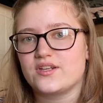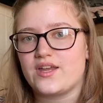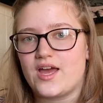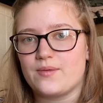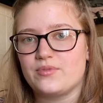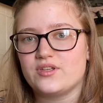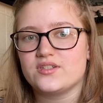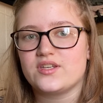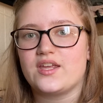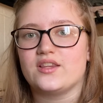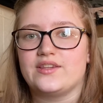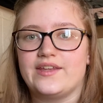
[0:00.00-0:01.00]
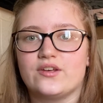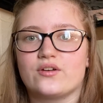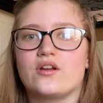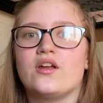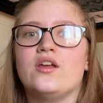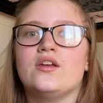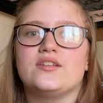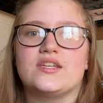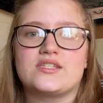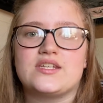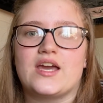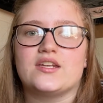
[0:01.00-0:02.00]
happen, and later
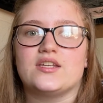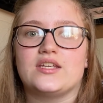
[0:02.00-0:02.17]
Disney had to